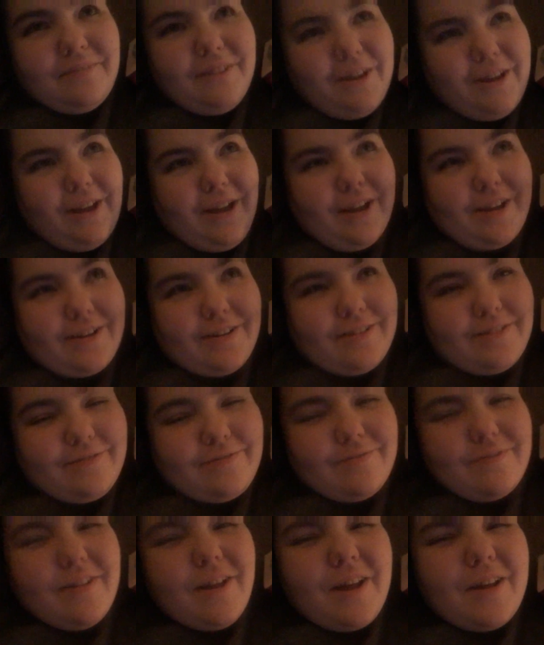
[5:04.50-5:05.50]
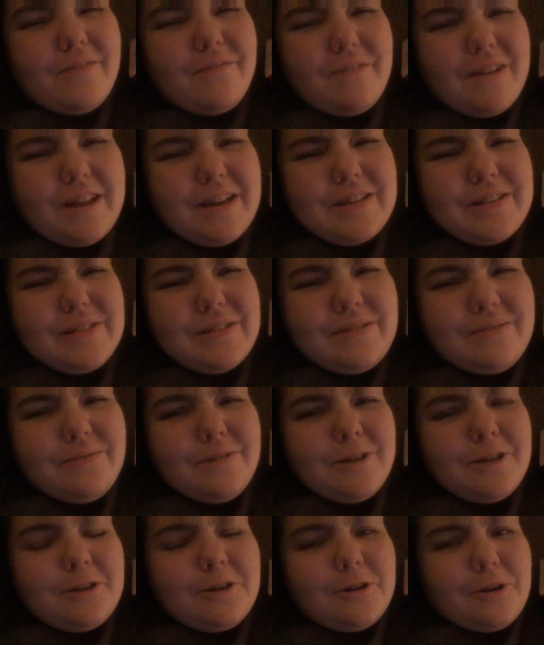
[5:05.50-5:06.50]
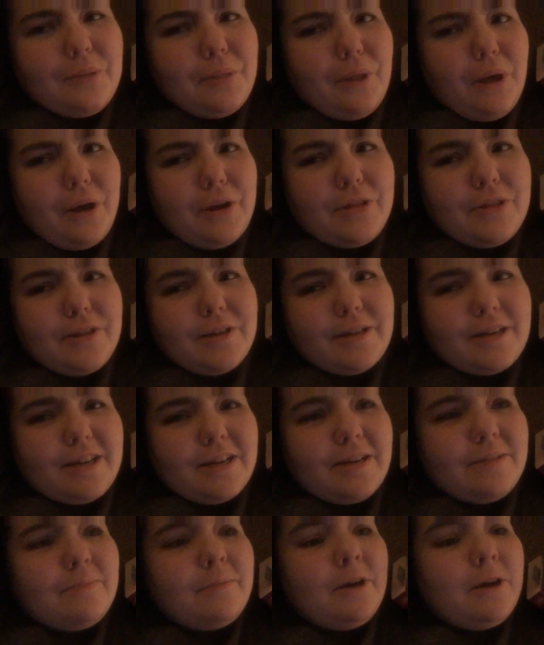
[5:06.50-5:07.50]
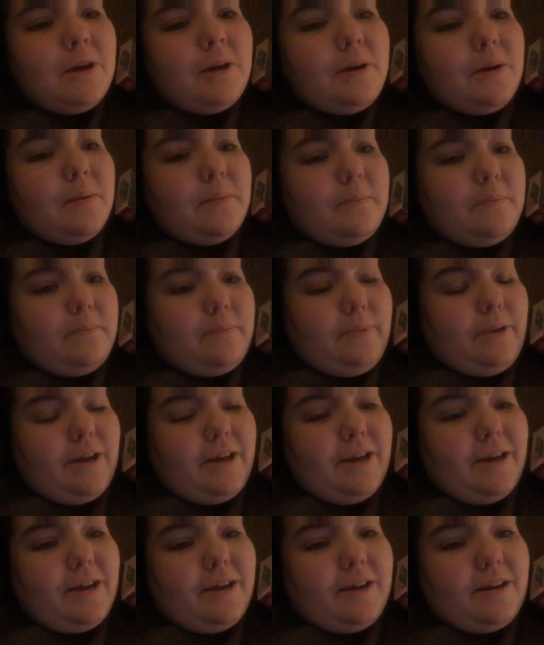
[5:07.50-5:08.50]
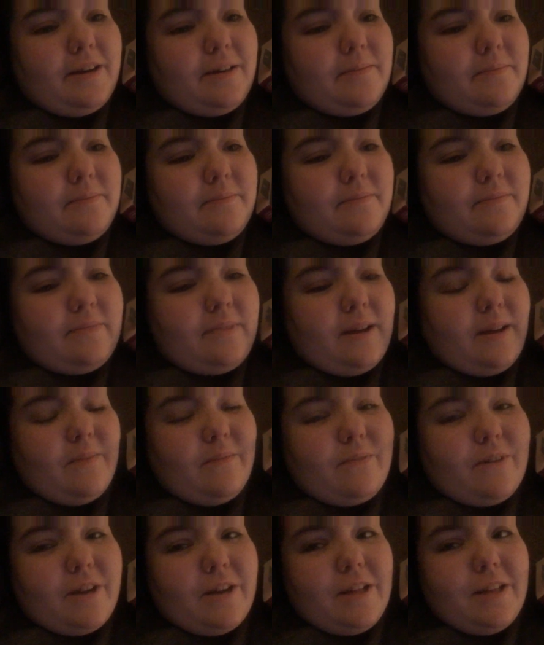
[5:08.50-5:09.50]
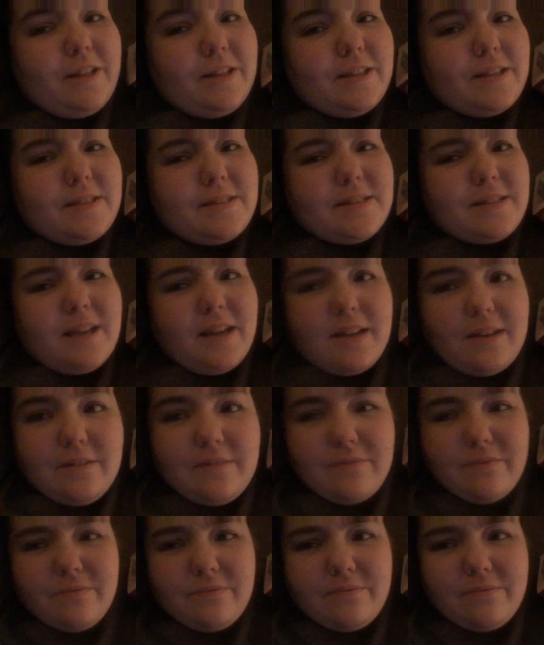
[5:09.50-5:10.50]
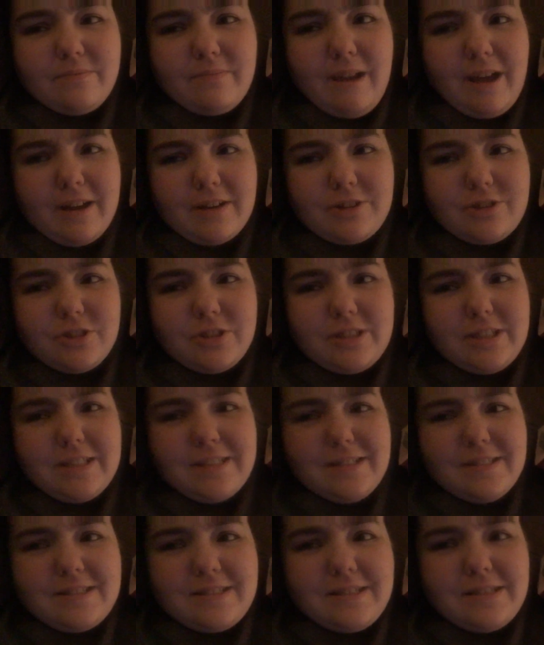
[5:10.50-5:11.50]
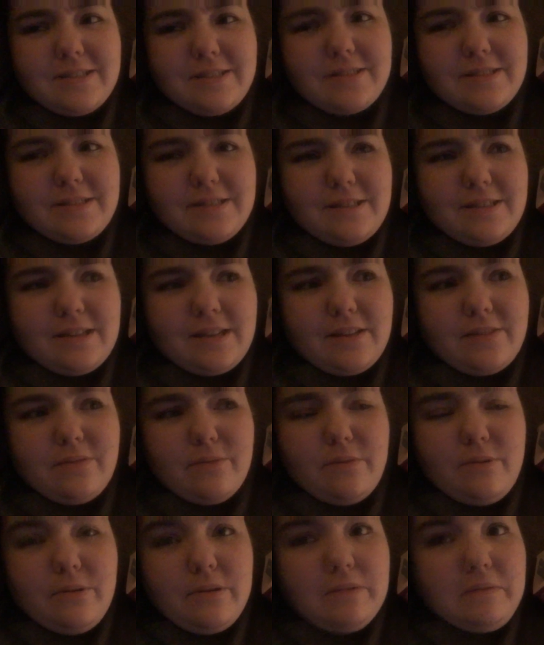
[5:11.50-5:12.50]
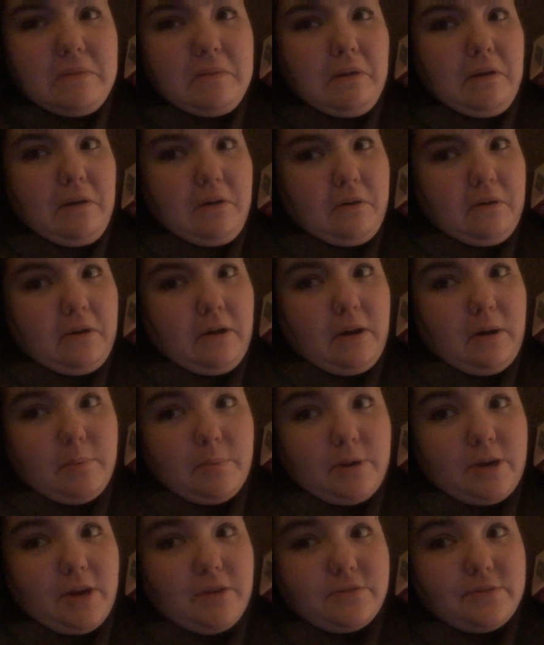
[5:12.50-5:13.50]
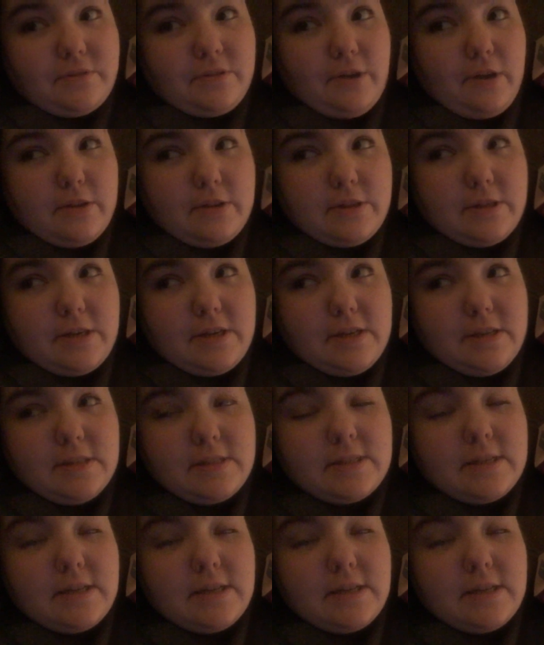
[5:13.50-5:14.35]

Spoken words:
Again, not a fantasy reader a lot of the time, but I'm finding this kind of actually easy to get through, even though I don't know how to pronounce a lot of things.